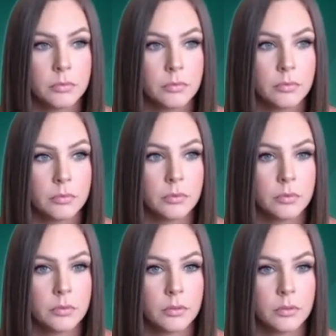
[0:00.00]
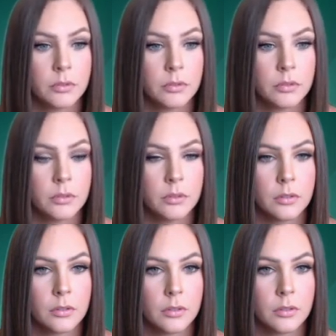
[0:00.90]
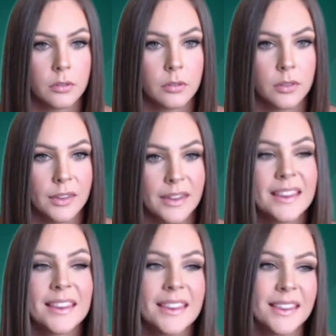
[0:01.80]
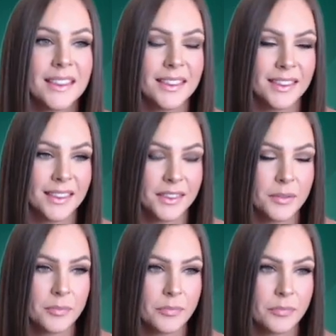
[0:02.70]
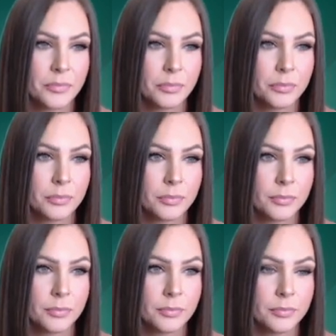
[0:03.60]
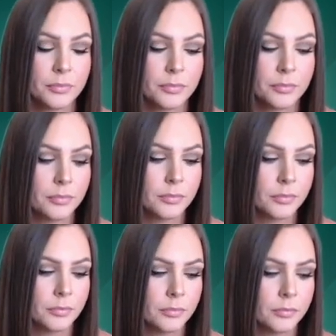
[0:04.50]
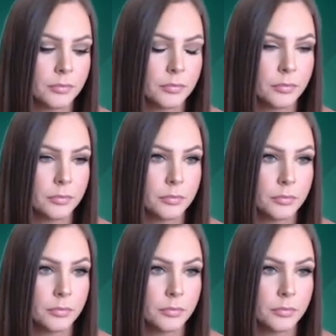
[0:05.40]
No words are spoken by the person on screen.